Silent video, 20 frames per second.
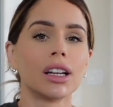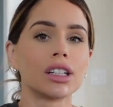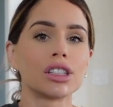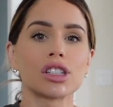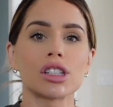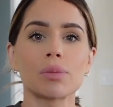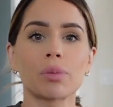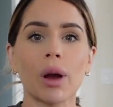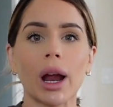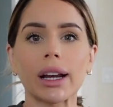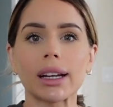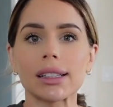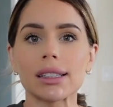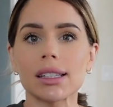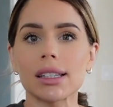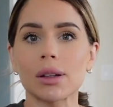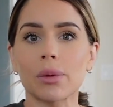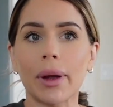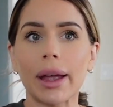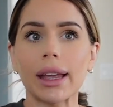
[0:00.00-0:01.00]
just
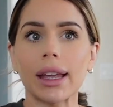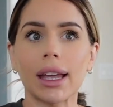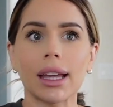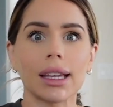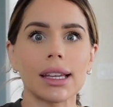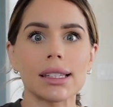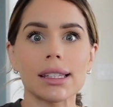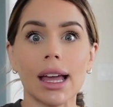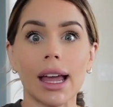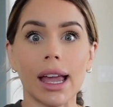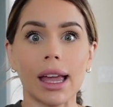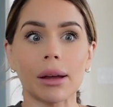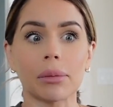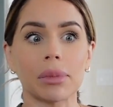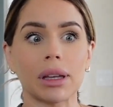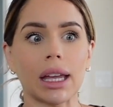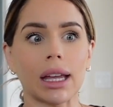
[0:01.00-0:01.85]
pregnancy weight gain because I am